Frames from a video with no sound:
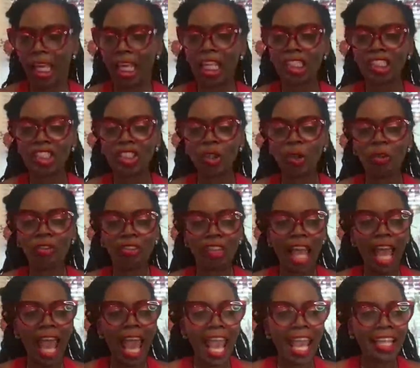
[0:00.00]
And so
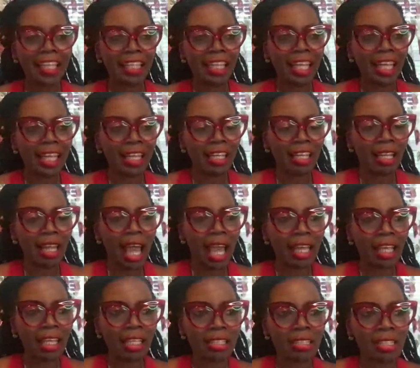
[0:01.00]
that, and then
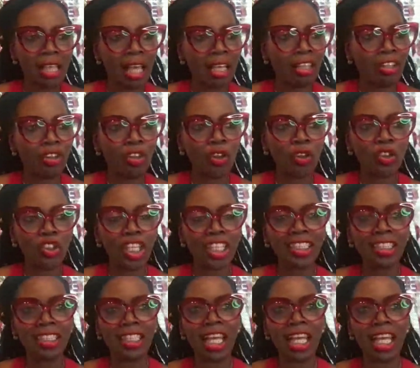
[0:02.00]
is
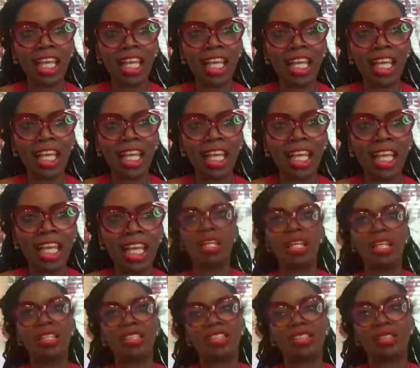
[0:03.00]
just getting your
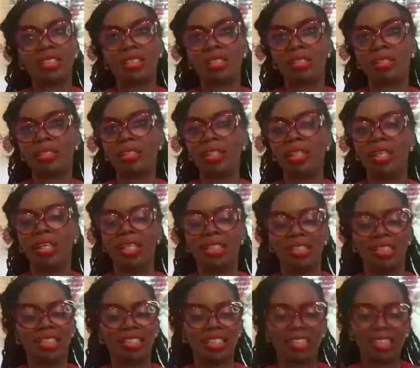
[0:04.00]
kids to
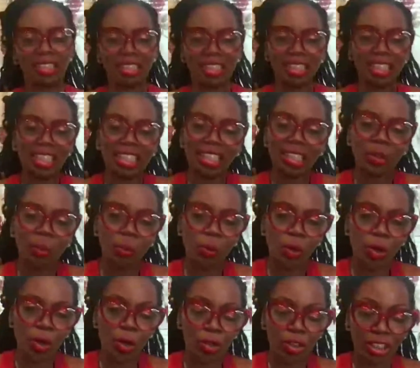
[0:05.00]
see the
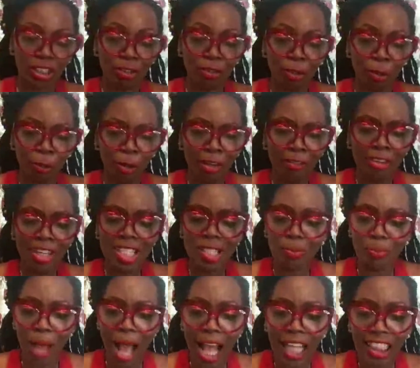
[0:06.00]
world different. We're
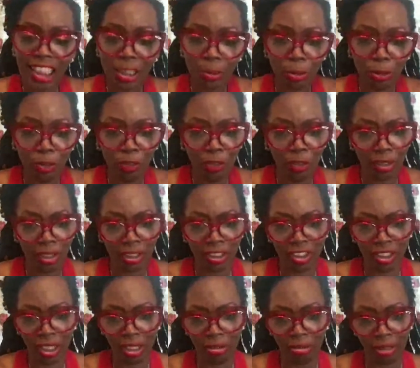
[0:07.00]
responsible for this
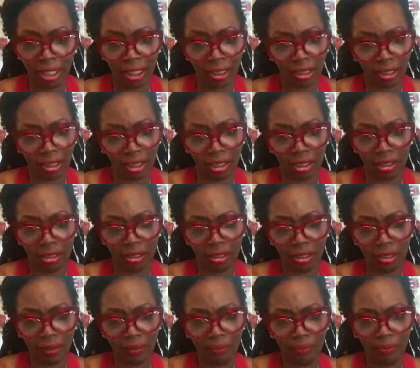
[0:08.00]
generation.
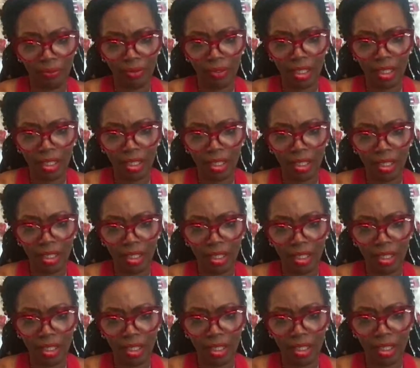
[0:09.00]

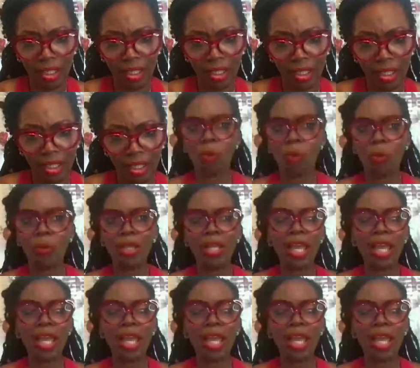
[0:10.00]
Absolutely. And